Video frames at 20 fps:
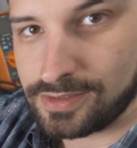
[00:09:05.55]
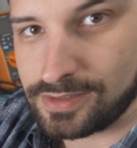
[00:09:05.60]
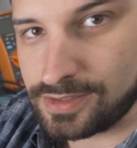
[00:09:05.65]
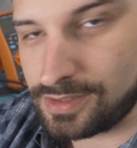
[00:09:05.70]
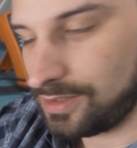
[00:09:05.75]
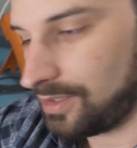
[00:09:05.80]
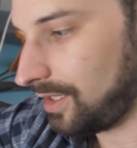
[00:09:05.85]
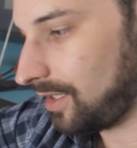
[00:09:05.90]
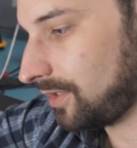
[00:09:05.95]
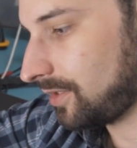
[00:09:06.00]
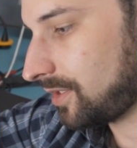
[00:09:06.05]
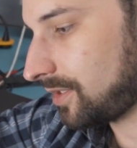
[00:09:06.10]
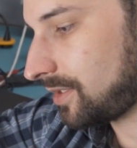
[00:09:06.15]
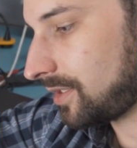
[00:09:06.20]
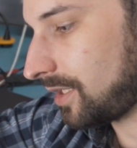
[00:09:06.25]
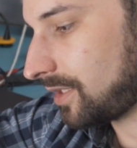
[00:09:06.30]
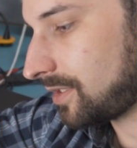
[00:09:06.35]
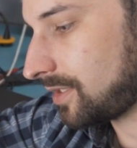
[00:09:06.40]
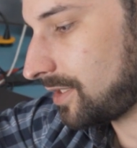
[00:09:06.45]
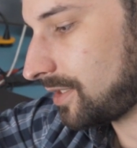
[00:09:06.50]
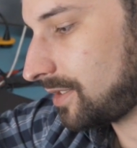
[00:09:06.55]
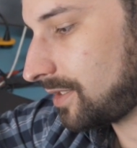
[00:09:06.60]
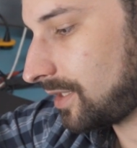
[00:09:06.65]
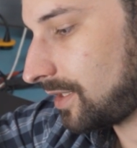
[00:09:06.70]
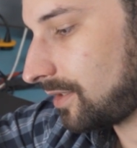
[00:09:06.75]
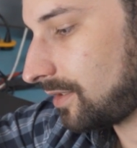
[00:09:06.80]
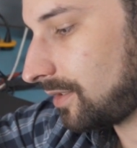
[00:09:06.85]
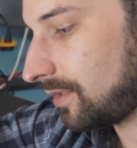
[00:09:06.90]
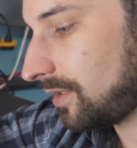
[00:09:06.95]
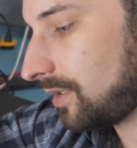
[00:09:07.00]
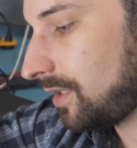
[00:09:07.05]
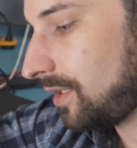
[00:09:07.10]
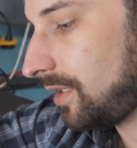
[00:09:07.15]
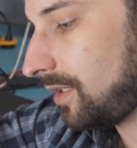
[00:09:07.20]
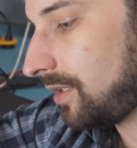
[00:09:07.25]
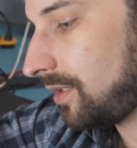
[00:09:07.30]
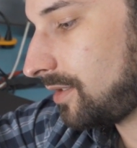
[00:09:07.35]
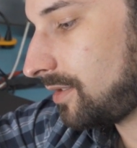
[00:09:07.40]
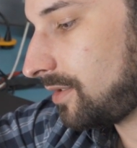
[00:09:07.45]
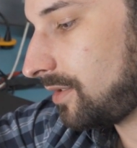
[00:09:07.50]
So I'll just touch the signal
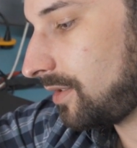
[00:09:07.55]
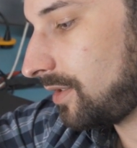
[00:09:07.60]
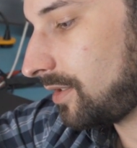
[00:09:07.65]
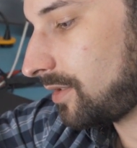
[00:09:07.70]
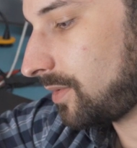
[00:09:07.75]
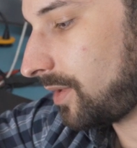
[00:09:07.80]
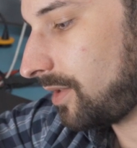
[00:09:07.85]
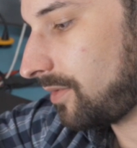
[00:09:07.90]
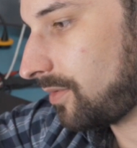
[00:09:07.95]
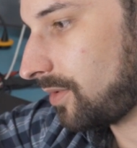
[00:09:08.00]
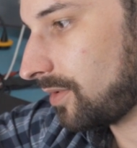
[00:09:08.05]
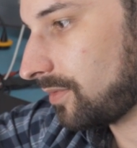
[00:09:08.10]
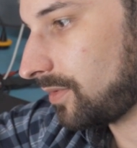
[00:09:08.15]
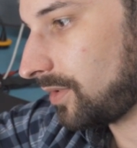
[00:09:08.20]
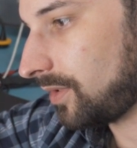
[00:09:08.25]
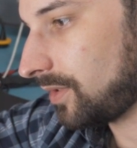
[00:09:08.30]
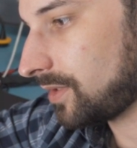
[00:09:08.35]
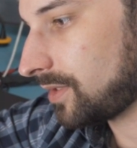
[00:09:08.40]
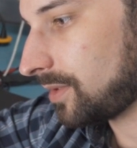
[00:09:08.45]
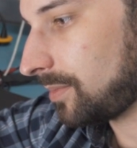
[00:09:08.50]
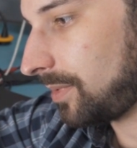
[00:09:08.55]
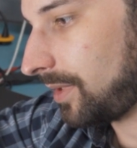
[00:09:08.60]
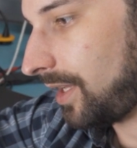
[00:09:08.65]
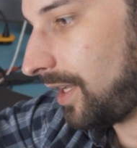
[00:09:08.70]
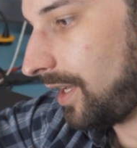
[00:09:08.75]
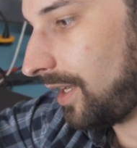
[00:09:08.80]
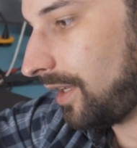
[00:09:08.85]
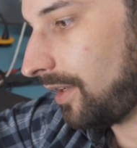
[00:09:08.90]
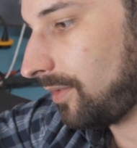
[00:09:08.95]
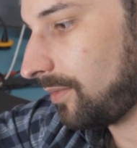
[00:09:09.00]
to the 24 volt supply,